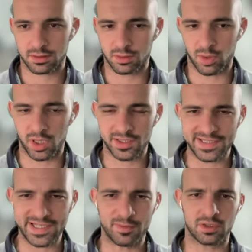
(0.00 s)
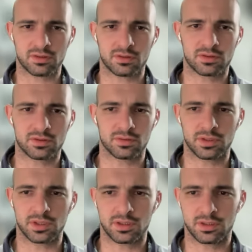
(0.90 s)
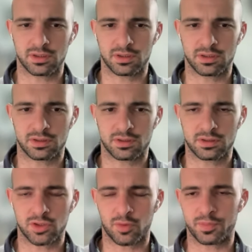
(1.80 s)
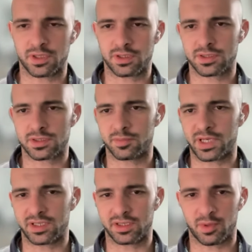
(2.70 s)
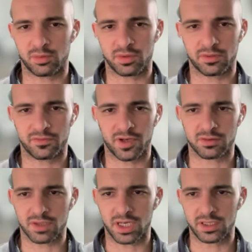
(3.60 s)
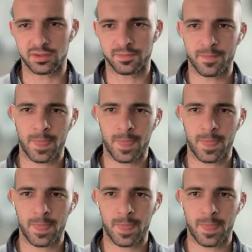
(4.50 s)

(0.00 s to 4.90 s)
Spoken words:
quite similar to the topics debated about the far right.